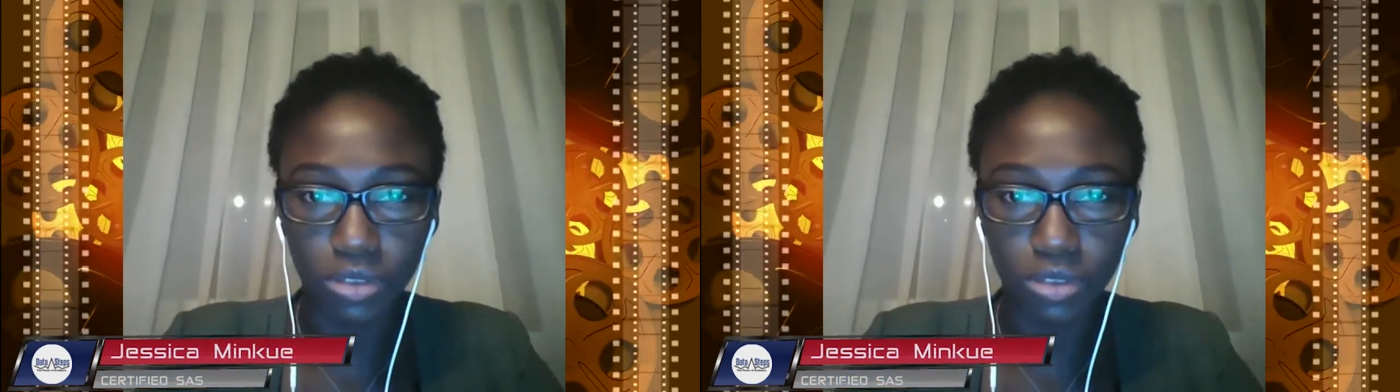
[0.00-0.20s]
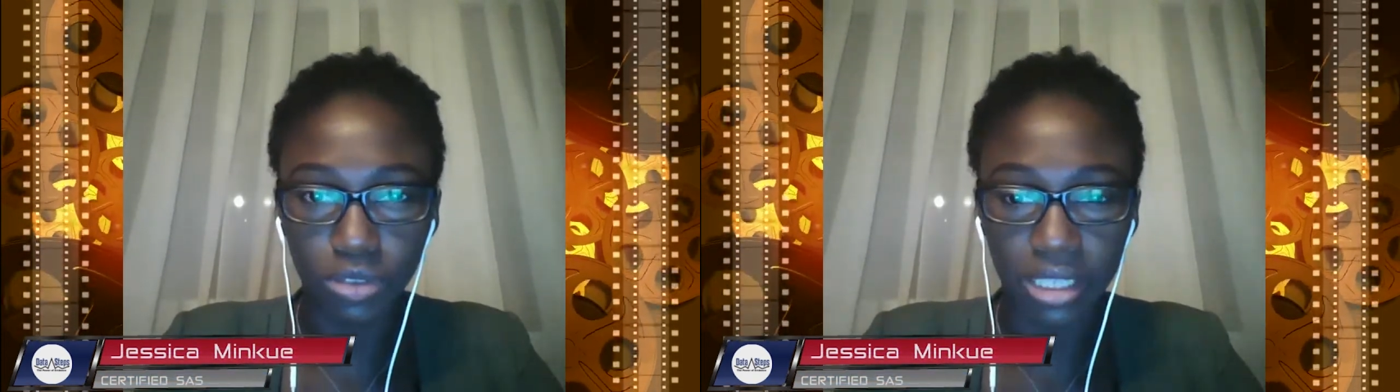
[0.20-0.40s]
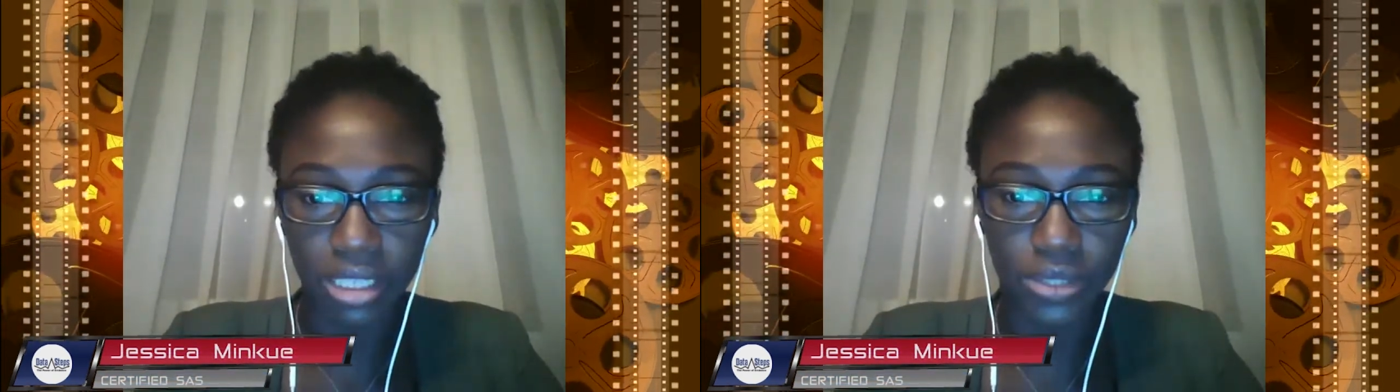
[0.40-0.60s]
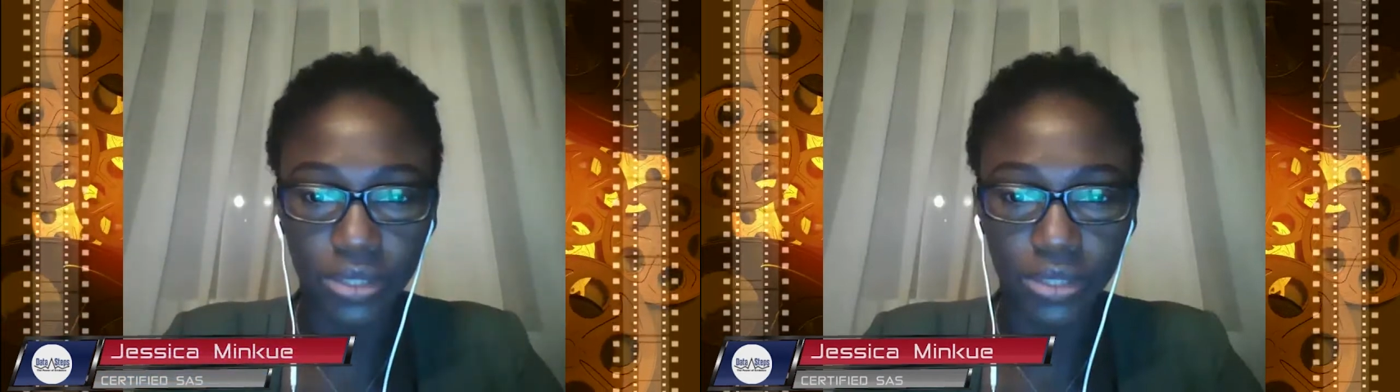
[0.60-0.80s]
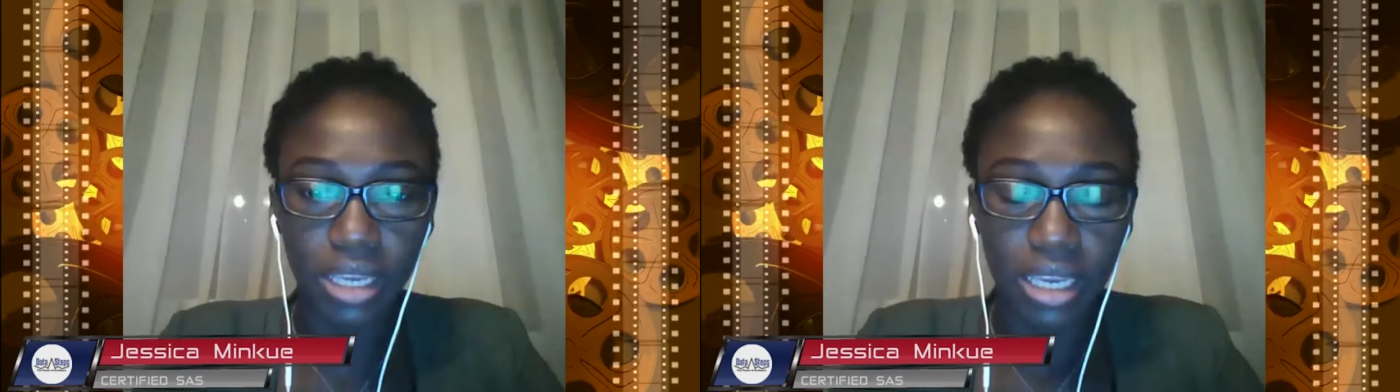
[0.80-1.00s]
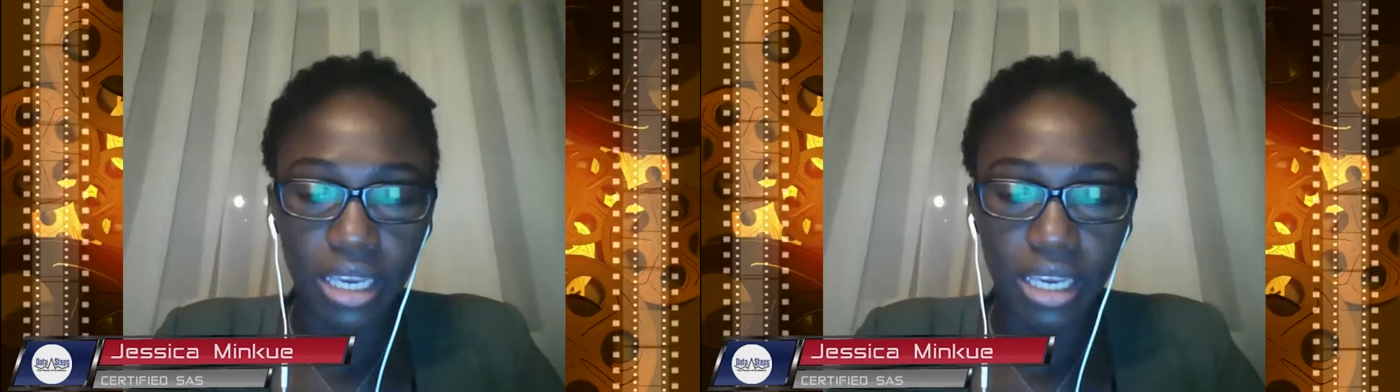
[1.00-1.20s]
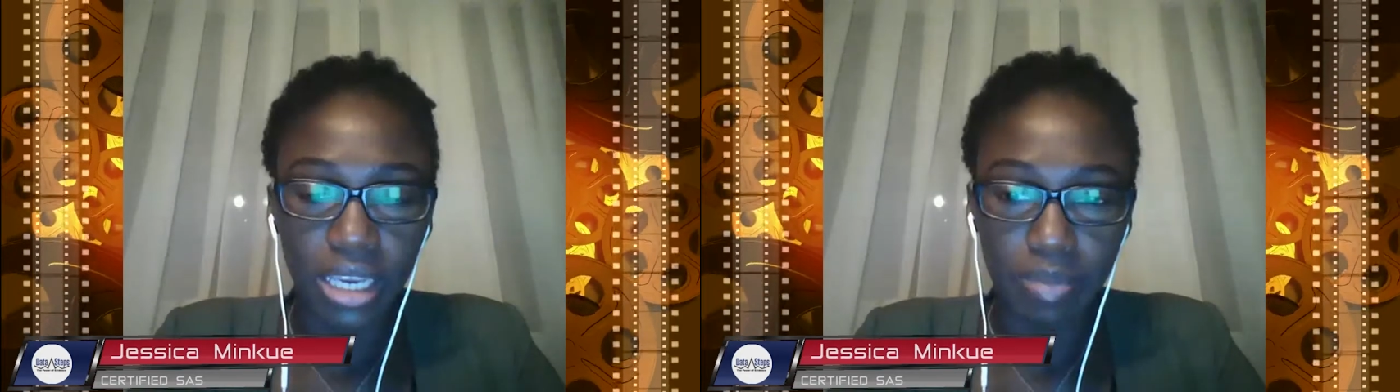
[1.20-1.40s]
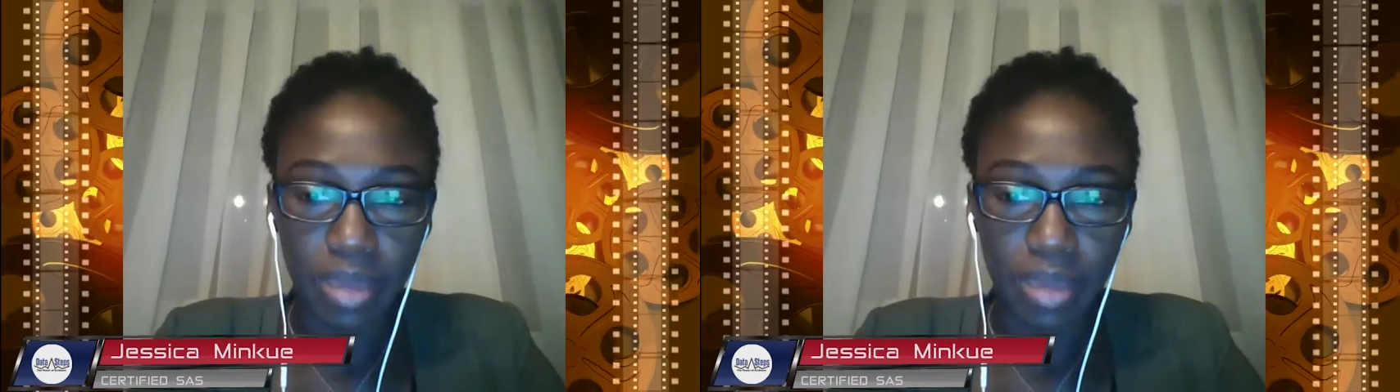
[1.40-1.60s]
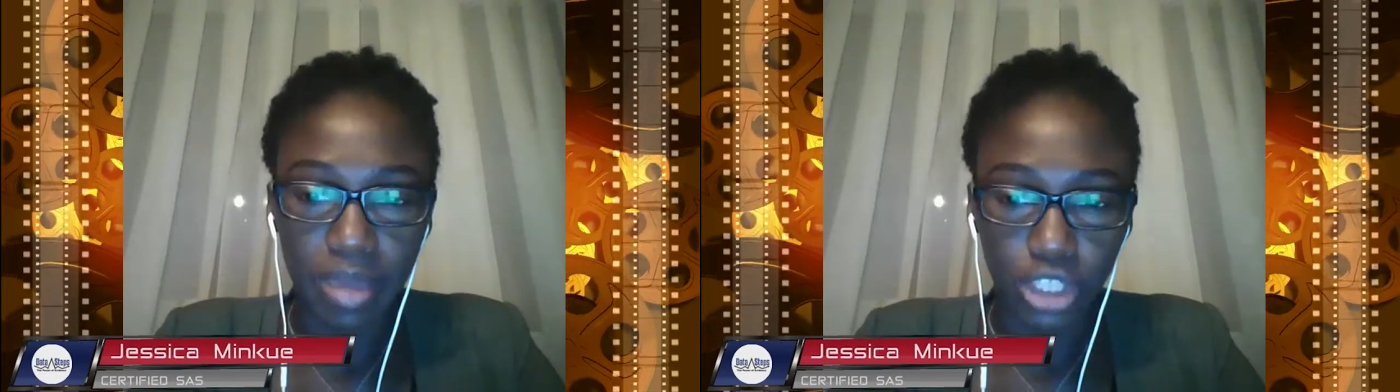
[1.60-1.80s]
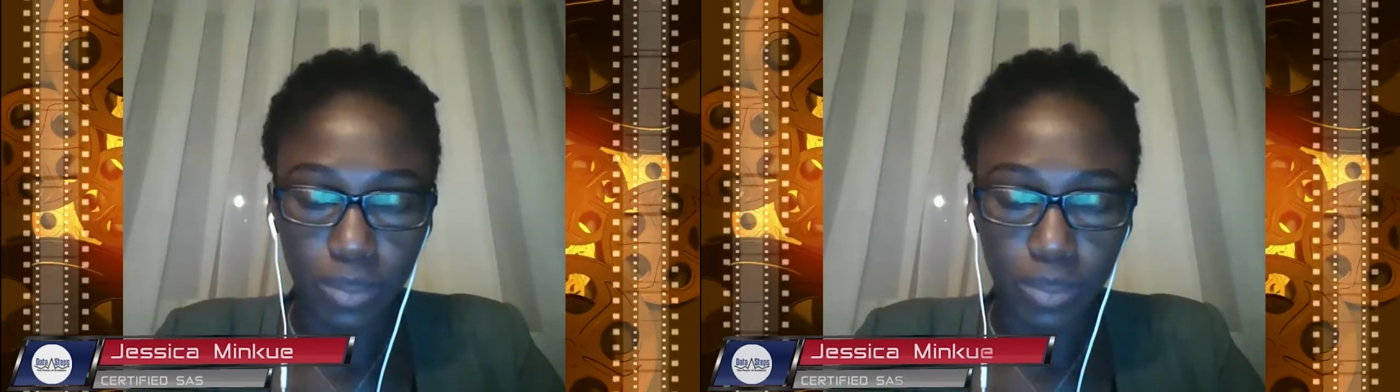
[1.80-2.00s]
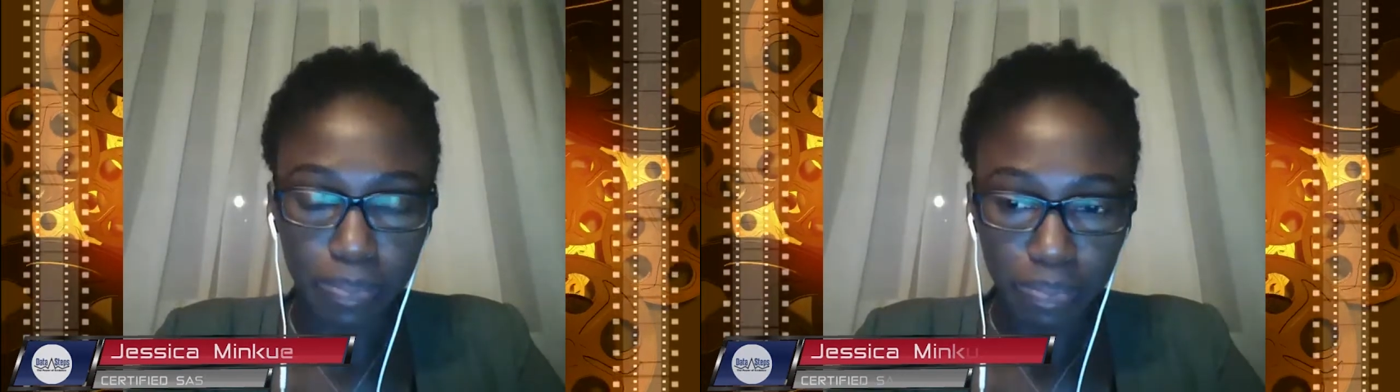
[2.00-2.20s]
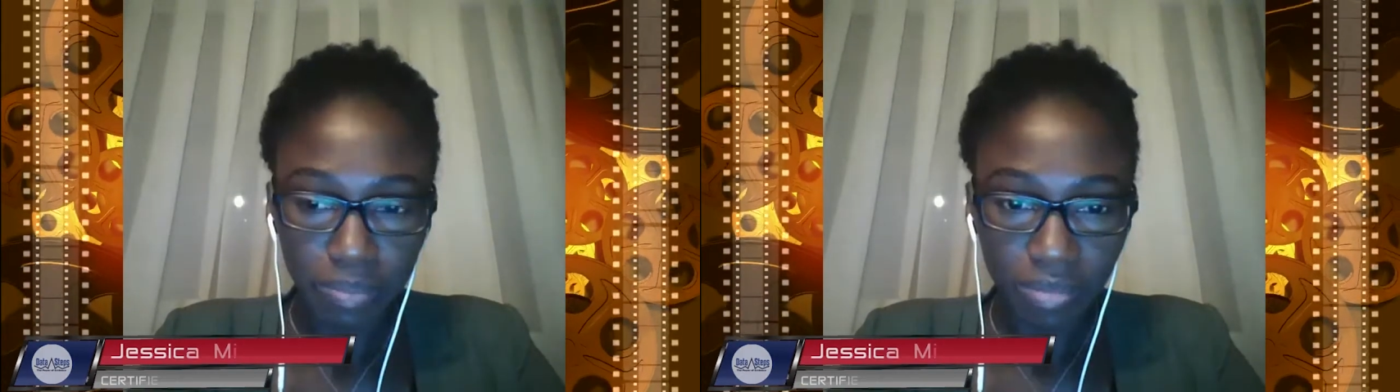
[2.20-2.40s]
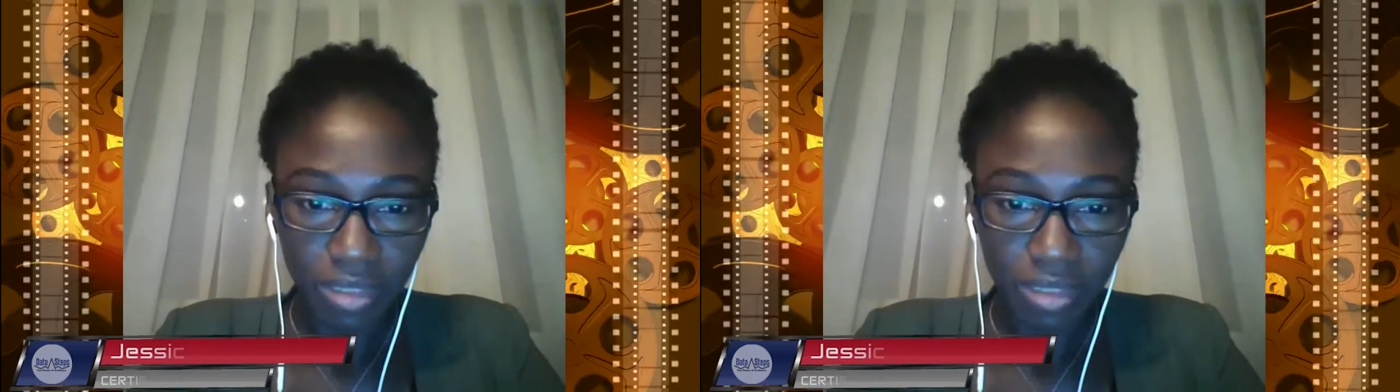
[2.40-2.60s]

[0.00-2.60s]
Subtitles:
Louvain here in Belgium.